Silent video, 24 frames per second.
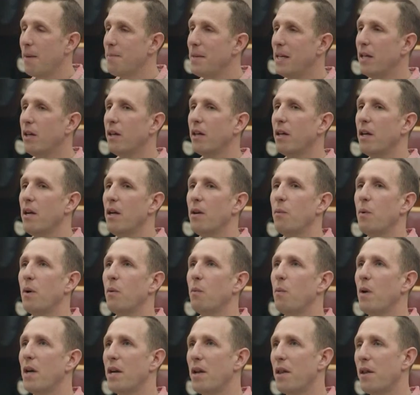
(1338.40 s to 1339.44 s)
I mean, look,
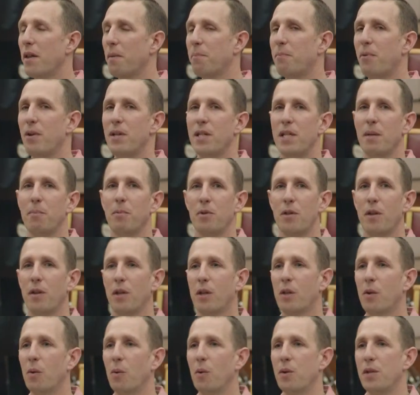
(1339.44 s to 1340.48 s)
one of the principles of
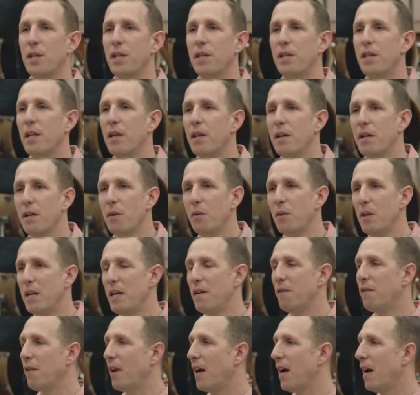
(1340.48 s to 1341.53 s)
the course is that you'll
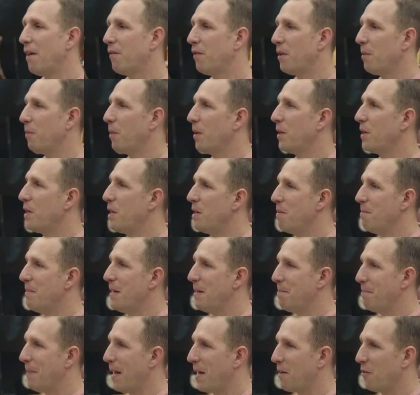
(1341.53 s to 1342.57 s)
leave everyone that you
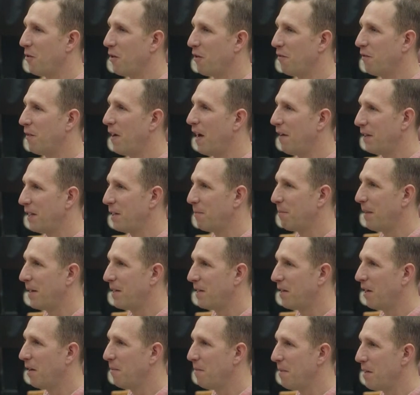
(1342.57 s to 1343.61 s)
meet better off for having
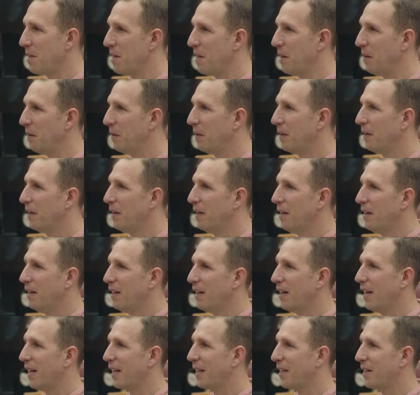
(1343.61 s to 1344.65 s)
spent time with you.
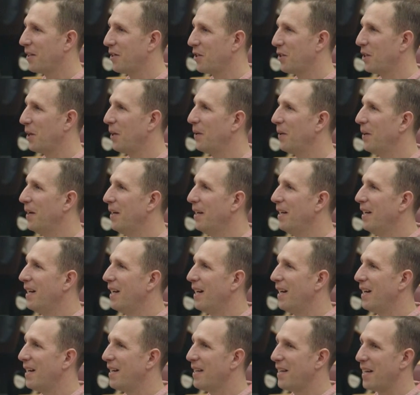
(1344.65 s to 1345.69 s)
That's
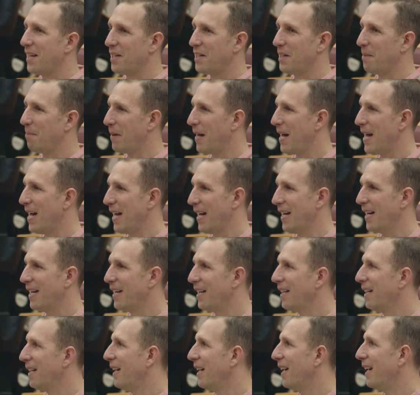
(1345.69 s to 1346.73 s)
the plan.
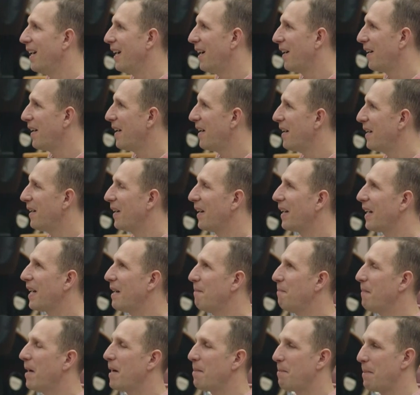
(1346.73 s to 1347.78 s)

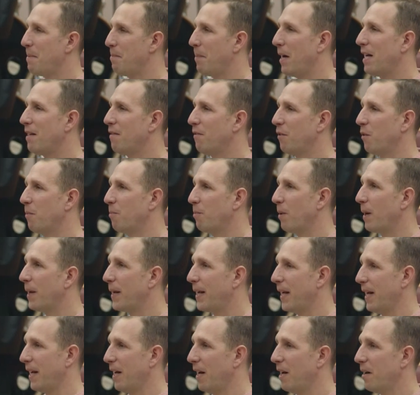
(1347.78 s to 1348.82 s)
It might be painful
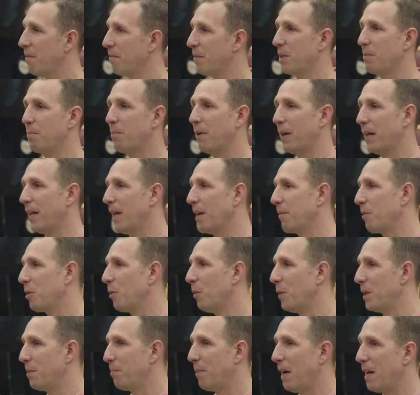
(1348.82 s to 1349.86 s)
breaking up, because breaking up is
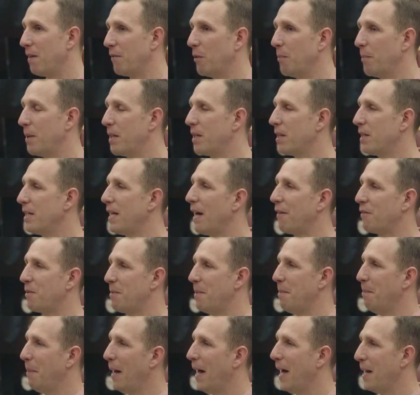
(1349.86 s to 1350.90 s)
always painful, but it doesn't have to
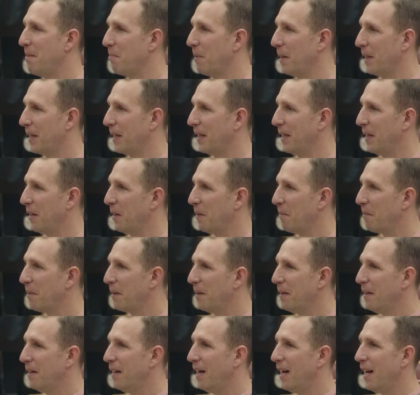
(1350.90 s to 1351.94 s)
be bad breaking up.
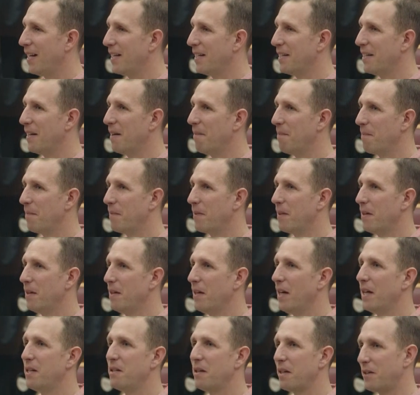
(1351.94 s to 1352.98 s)
And
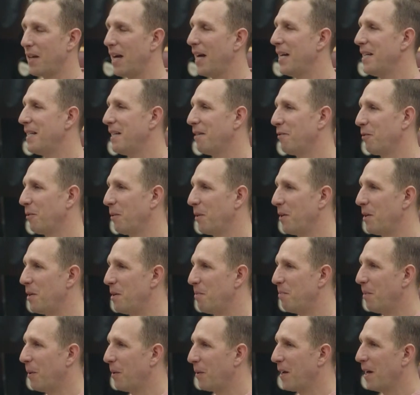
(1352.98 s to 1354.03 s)
you have to hate everyone who
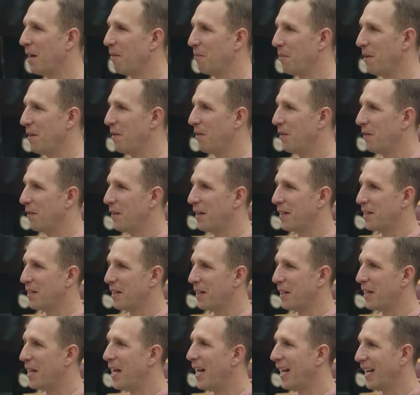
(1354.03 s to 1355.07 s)
you've broken up with. That's
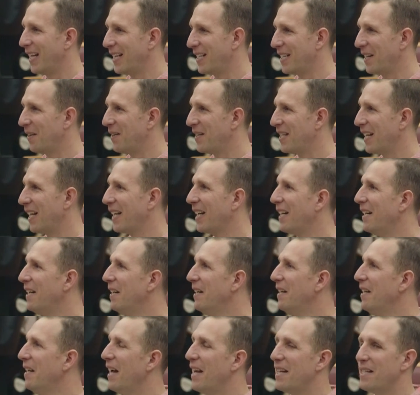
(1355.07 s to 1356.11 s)
the thing. So
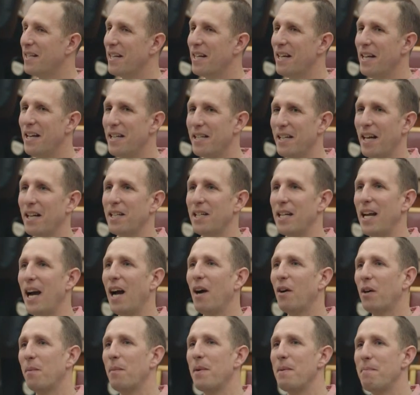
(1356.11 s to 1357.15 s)
it's actually,
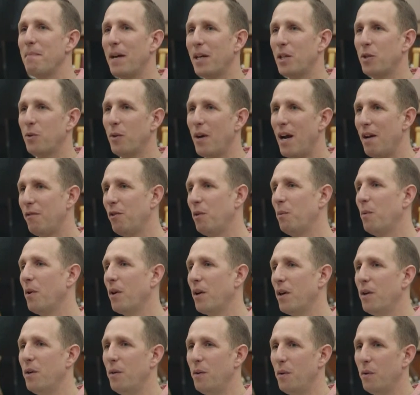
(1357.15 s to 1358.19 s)
how can we make sure
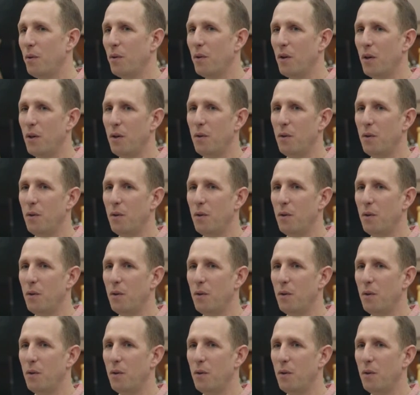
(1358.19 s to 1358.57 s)
everyone who